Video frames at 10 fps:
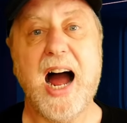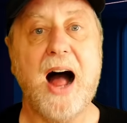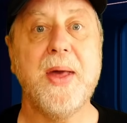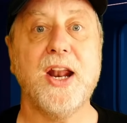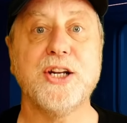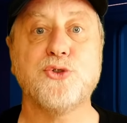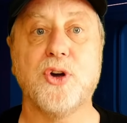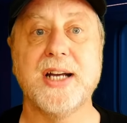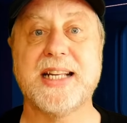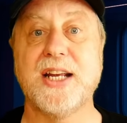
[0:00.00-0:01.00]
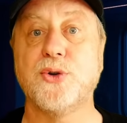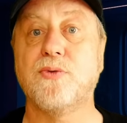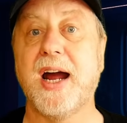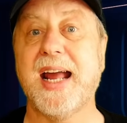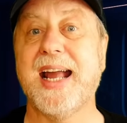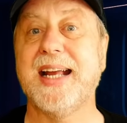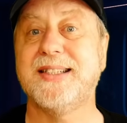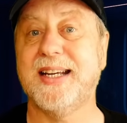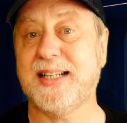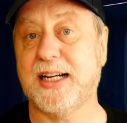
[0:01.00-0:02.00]
And then I tried to get it to write a
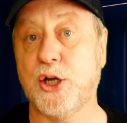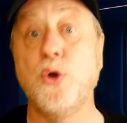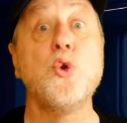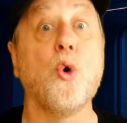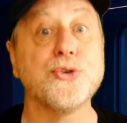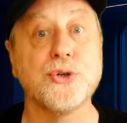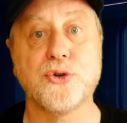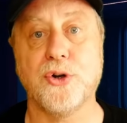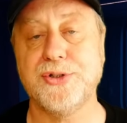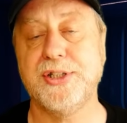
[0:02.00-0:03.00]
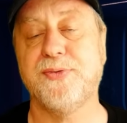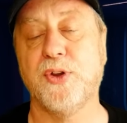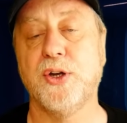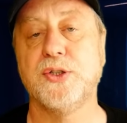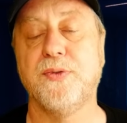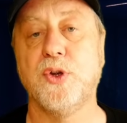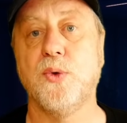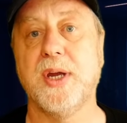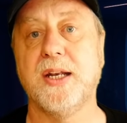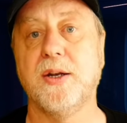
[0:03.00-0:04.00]
tic-tac-toe, noughts and crosses, for those of
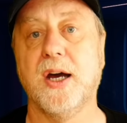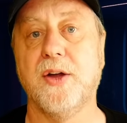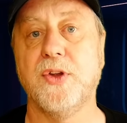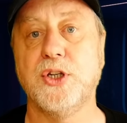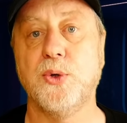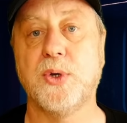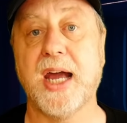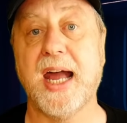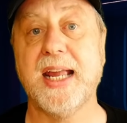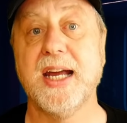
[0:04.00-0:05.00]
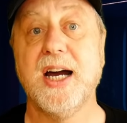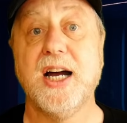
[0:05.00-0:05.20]
you in uh, the U K,